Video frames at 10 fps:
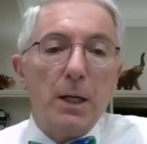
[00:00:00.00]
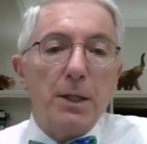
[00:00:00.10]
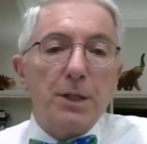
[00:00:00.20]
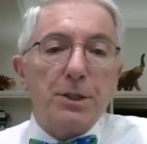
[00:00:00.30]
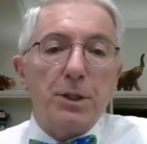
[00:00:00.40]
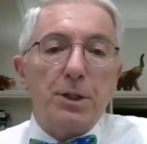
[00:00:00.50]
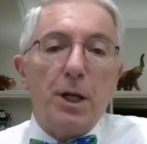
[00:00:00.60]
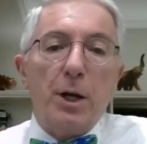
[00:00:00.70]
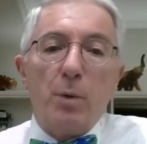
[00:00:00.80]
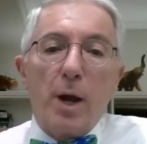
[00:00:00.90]
This
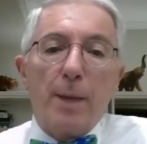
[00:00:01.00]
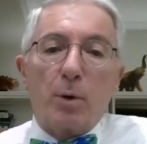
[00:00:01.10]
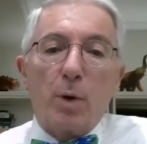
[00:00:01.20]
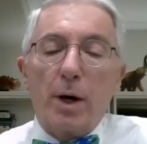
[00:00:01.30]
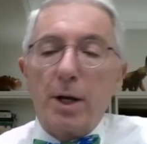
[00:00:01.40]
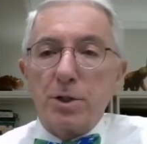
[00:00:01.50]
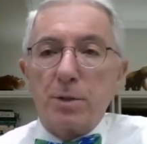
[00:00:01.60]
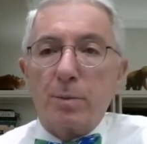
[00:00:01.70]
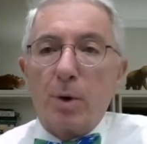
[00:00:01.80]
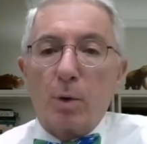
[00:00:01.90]
TDRAAP
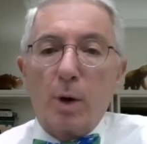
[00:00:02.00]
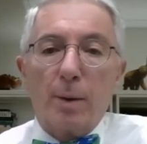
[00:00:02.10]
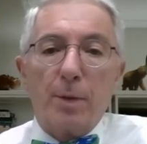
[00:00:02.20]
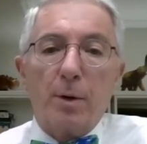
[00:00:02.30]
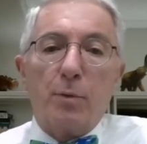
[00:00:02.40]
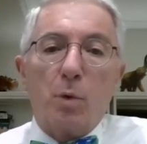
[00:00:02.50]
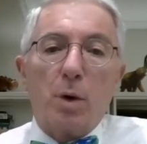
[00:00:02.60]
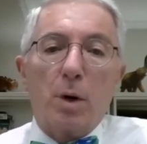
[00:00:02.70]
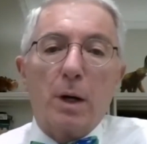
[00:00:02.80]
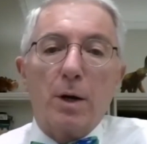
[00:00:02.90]
accreditation program,
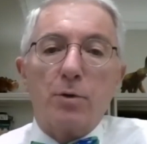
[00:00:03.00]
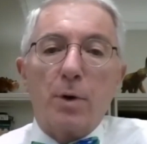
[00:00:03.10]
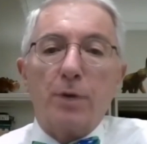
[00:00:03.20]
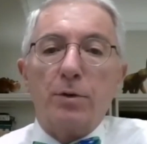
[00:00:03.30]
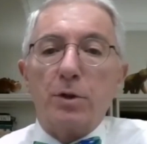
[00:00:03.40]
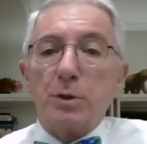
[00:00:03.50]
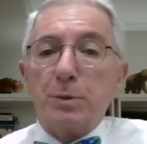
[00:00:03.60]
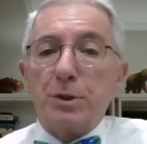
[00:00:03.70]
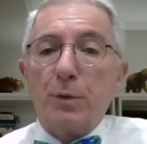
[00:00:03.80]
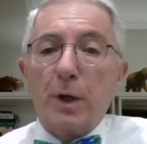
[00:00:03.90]
therefore, addresses the
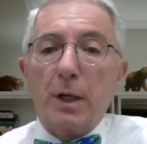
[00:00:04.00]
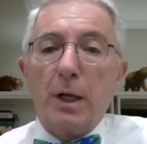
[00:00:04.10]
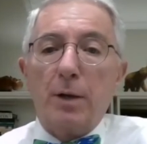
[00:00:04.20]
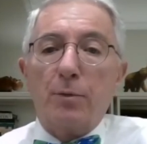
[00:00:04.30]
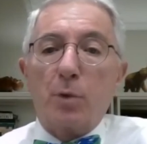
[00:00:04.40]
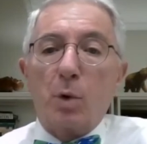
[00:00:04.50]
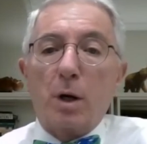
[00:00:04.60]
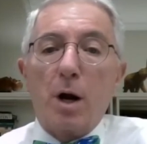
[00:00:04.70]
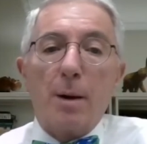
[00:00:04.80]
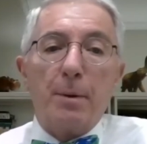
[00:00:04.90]
specific need for a
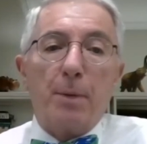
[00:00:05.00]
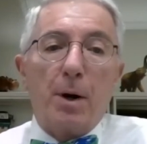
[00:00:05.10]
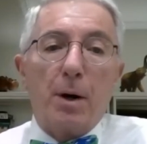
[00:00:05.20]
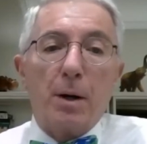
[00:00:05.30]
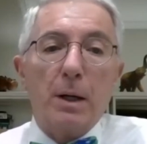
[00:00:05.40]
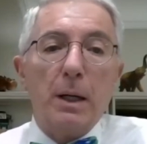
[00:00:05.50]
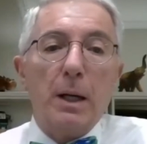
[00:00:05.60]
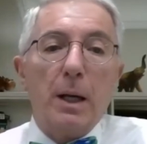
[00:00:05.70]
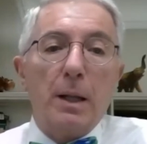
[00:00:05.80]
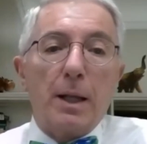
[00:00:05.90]
common bar
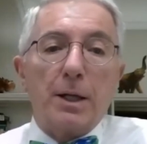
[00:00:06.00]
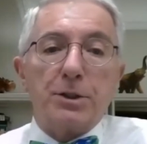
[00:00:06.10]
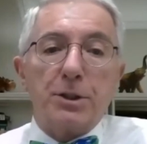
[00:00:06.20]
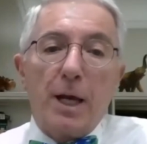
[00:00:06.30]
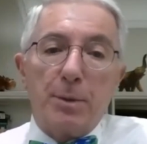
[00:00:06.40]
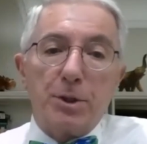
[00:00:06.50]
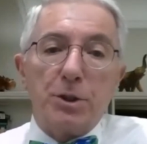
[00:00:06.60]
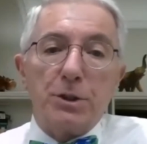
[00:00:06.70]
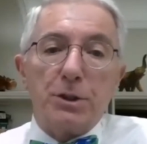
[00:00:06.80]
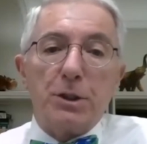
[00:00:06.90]
that
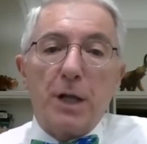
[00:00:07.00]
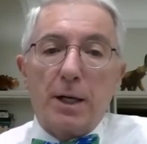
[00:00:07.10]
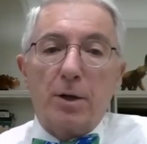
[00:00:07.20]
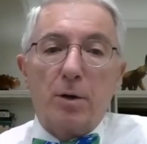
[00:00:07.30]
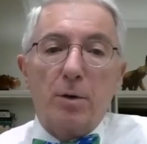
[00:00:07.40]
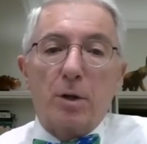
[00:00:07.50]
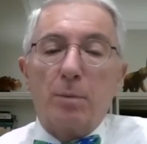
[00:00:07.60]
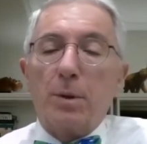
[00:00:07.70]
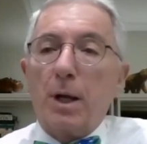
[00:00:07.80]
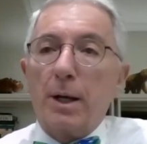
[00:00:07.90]
establishes technical
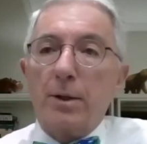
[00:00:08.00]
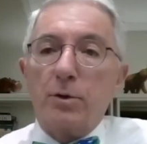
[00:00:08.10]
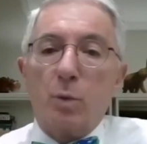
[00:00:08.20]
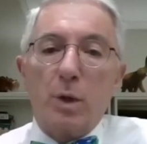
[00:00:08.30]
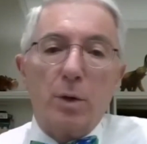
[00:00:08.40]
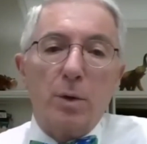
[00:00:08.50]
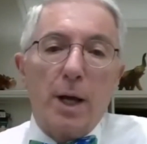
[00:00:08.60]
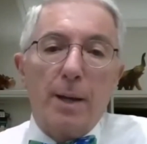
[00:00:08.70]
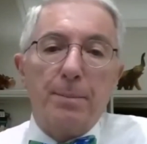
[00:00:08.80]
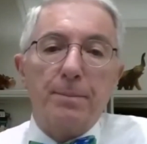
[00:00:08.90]
compliance with
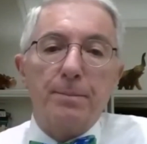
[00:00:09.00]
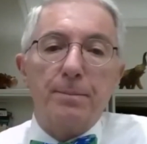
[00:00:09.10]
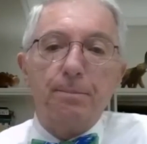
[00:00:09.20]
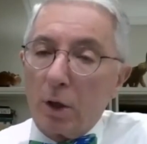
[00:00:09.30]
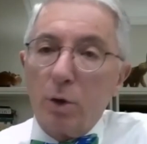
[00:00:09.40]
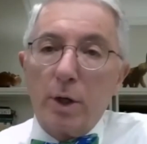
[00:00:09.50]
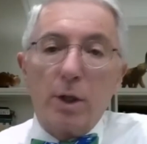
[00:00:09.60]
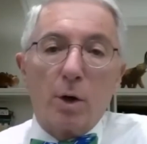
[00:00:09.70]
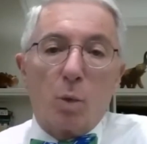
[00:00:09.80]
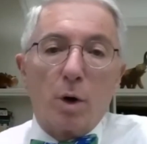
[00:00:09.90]
UDAP, including
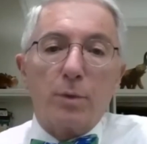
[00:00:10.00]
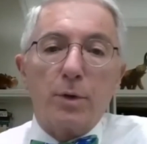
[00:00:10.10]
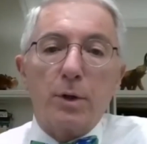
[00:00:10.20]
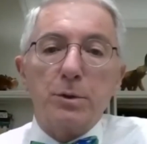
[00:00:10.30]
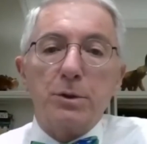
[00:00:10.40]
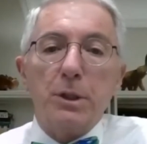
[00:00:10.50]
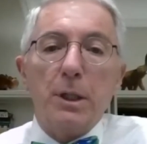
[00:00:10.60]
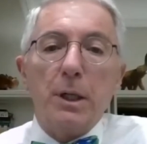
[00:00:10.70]
their workflows,